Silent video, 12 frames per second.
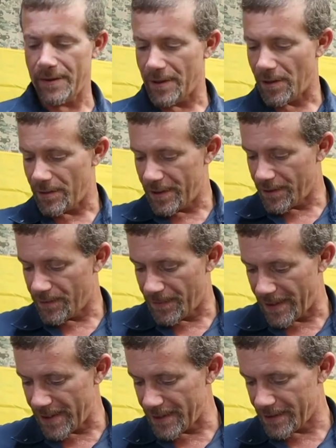you know, it's
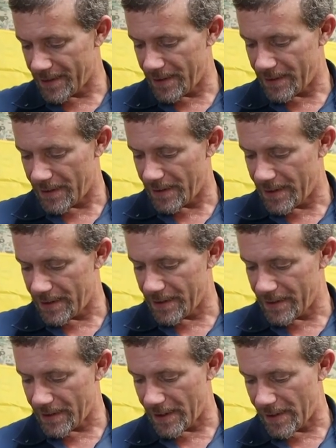fast to get the
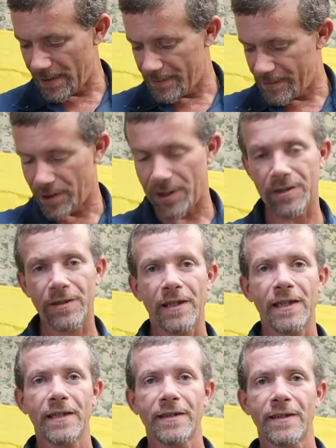handgun out, just the
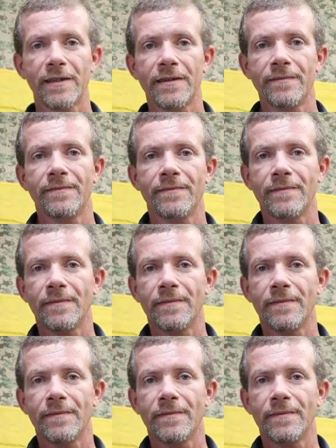handgun.